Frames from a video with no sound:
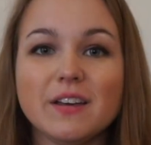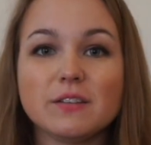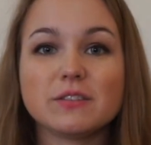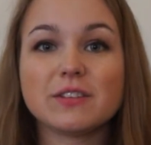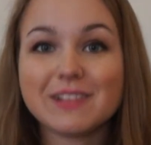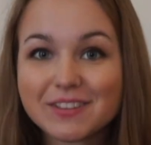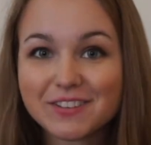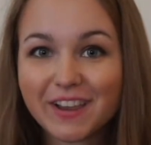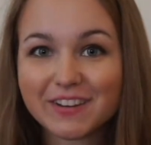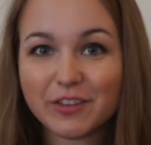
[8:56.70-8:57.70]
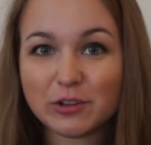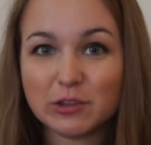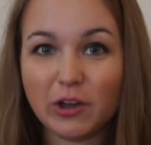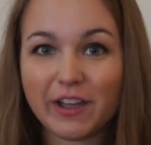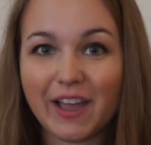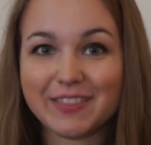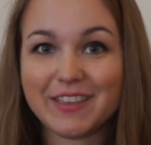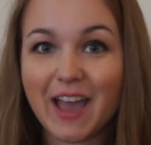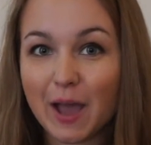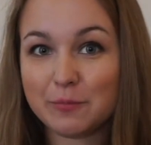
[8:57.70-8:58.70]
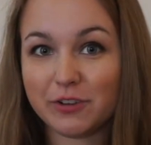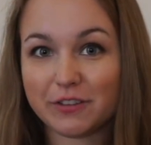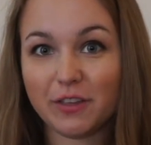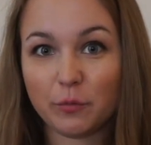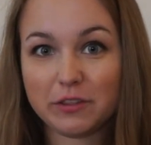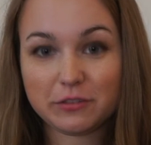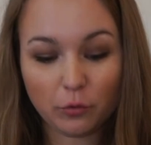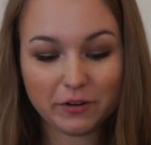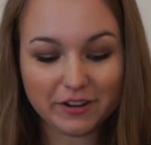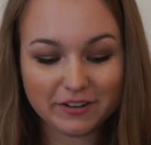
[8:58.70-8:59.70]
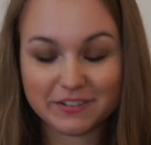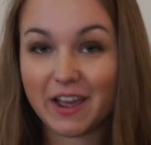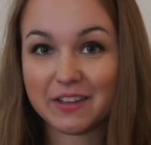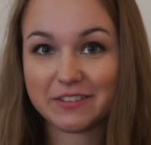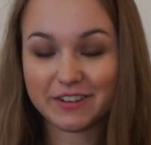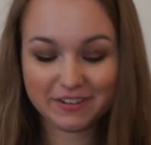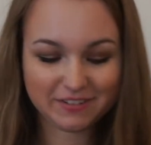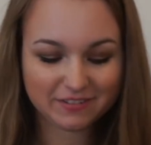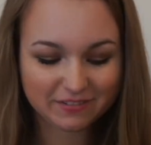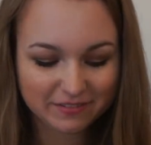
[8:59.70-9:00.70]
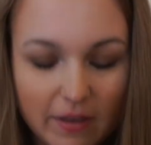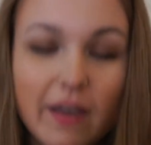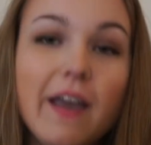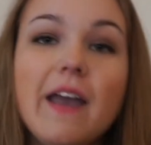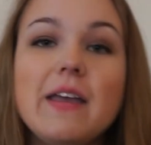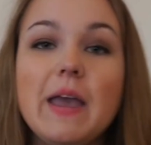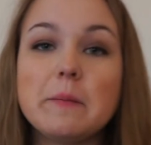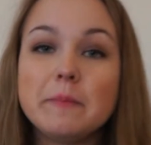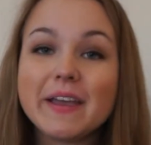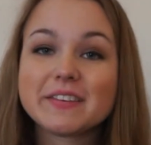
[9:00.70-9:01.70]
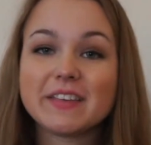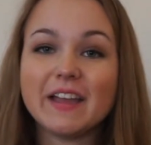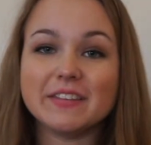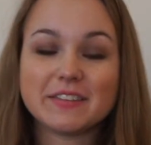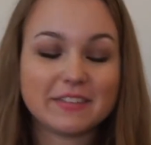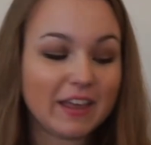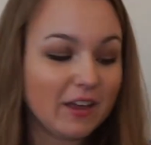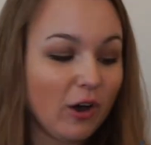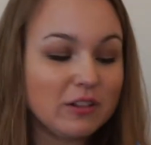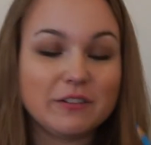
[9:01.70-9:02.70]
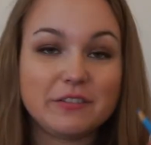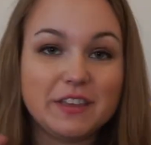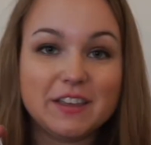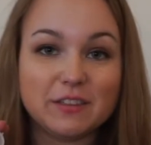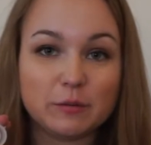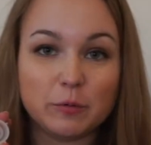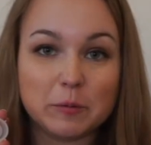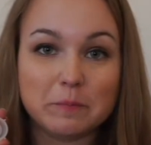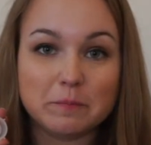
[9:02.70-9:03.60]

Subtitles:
So let's take another look at the objects that we sorted and tested. It makes sense that all of these were